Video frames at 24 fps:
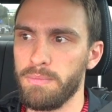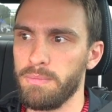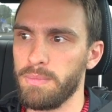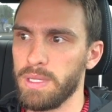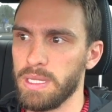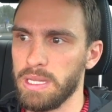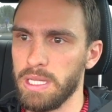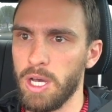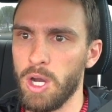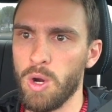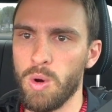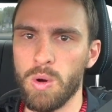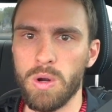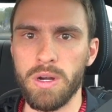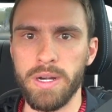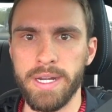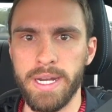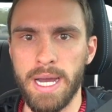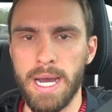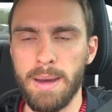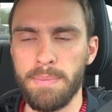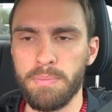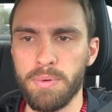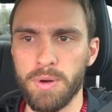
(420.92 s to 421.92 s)
lower
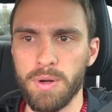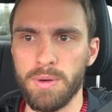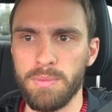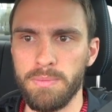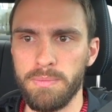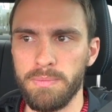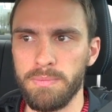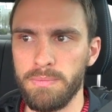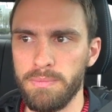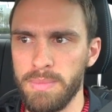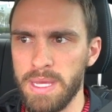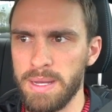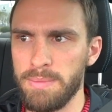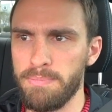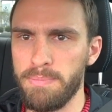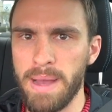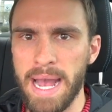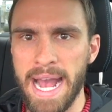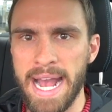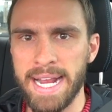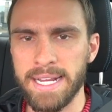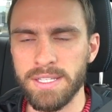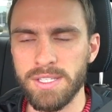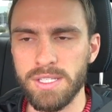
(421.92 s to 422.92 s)
and upper
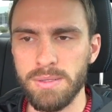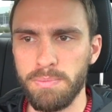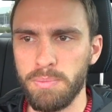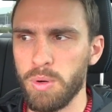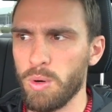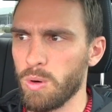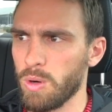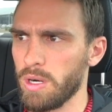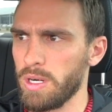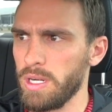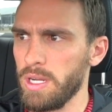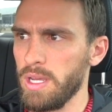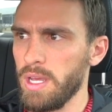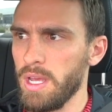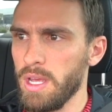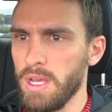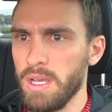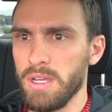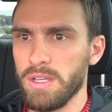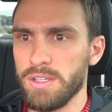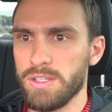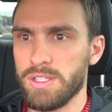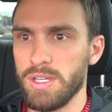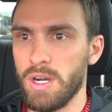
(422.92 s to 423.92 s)
mid-back support.
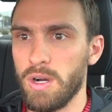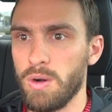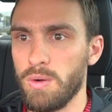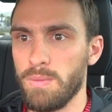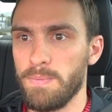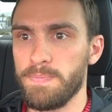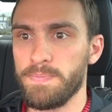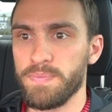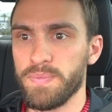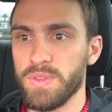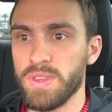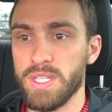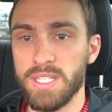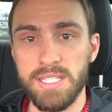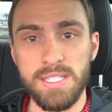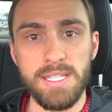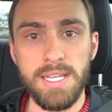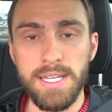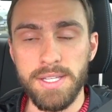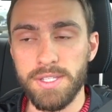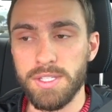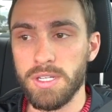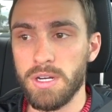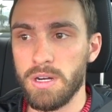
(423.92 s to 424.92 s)
So the
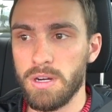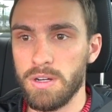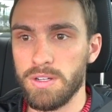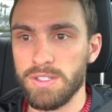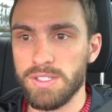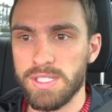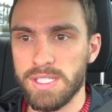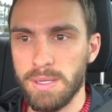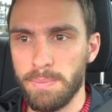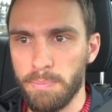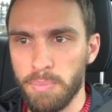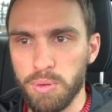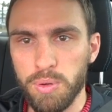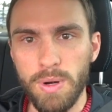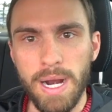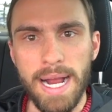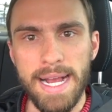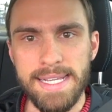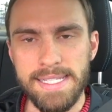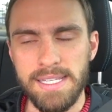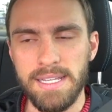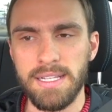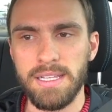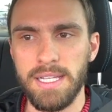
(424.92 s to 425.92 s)
seats are
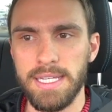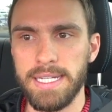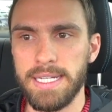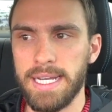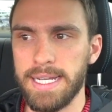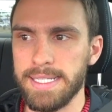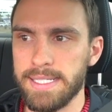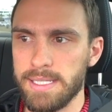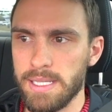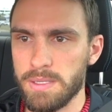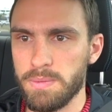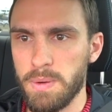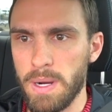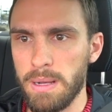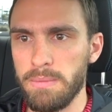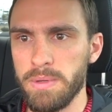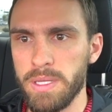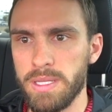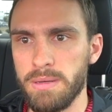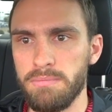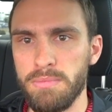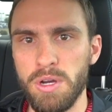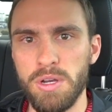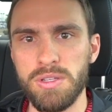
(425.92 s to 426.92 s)
surprisingly nice. That's
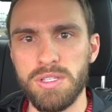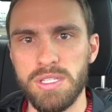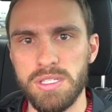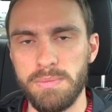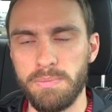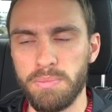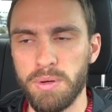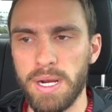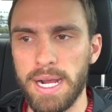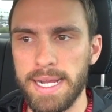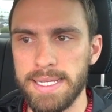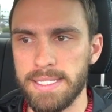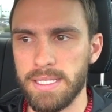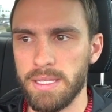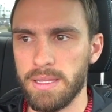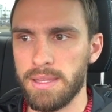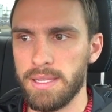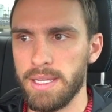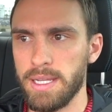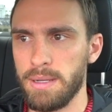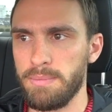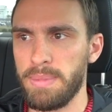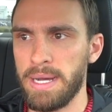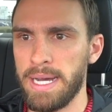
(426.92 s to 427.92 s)
probably the most surprising
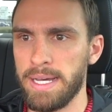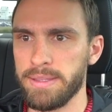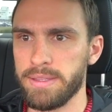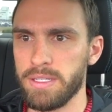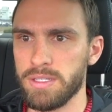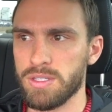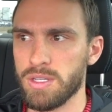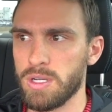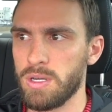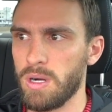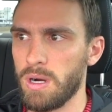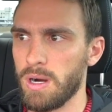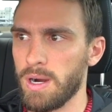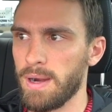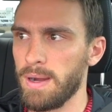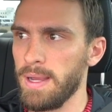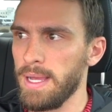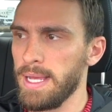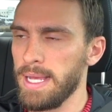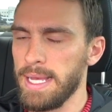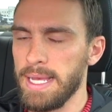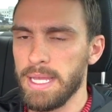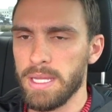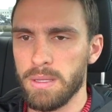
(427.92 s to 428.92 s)
thing about this car.
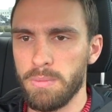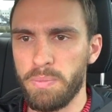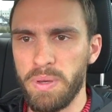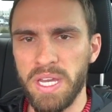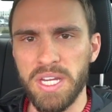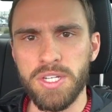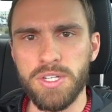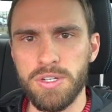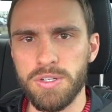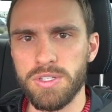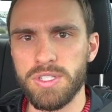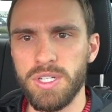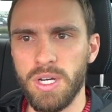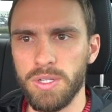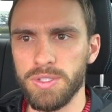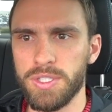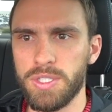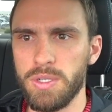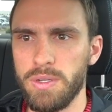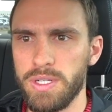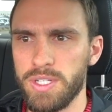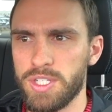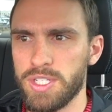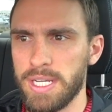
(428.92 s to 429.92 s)
The pictures don't
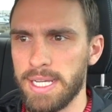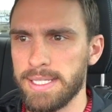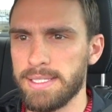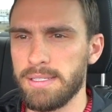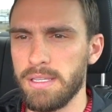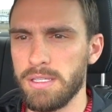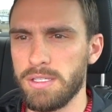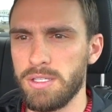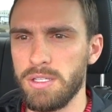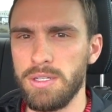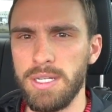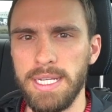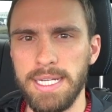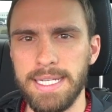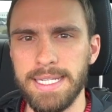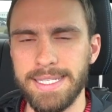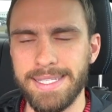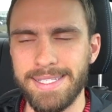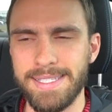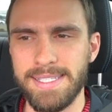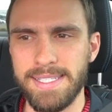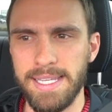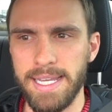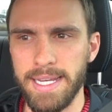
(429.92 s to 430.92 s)
do it justice. You need to
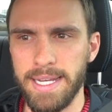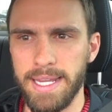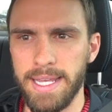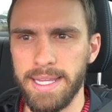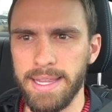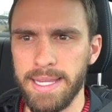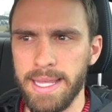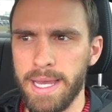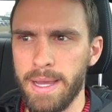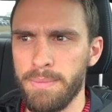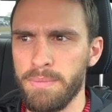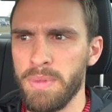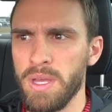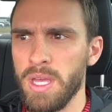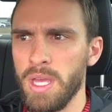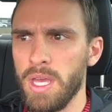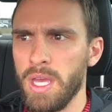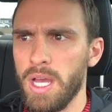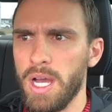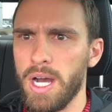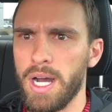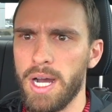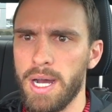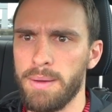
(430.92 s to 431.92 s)
sit in
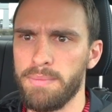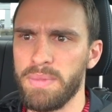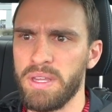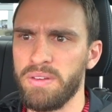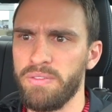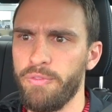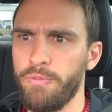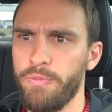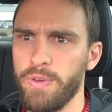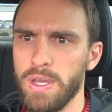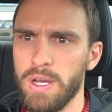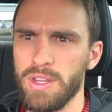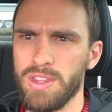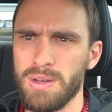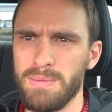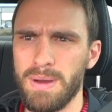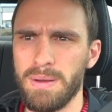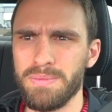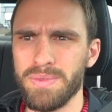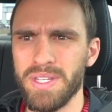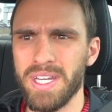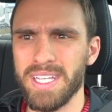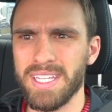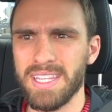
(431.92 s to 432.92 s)
them and feel them.
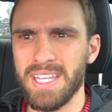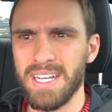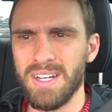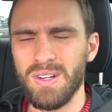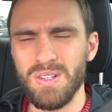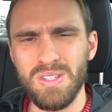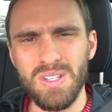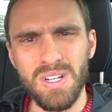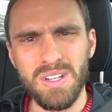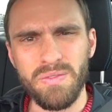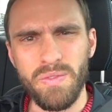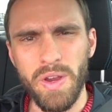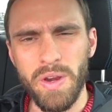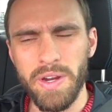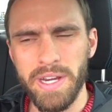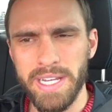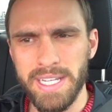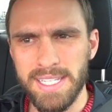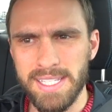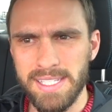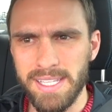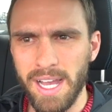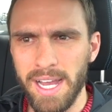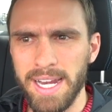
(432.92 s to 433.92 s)
I'm like, they don't look very
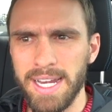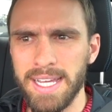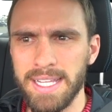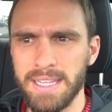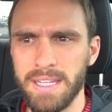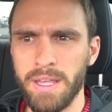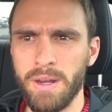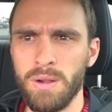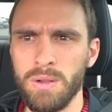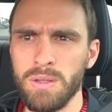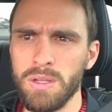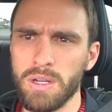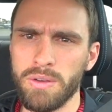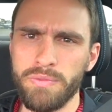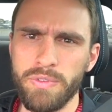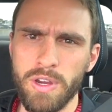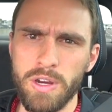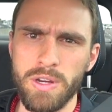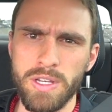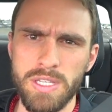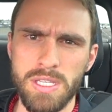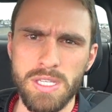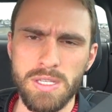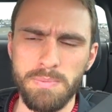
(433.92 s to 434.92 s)
exciting. They don't look
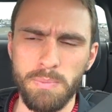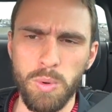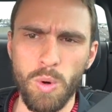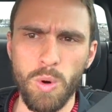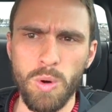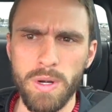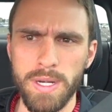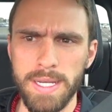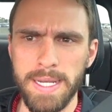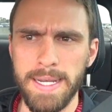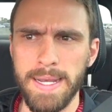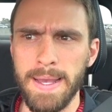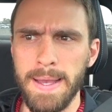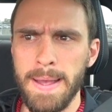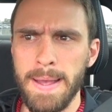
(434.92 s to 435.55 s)
very sporty.